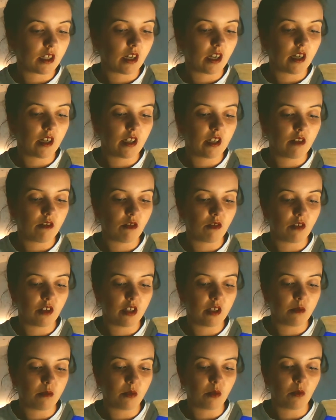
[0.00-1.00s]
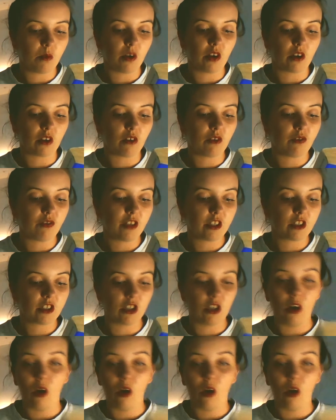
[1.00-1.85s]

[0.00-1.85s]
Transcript: highly readable work of fiction.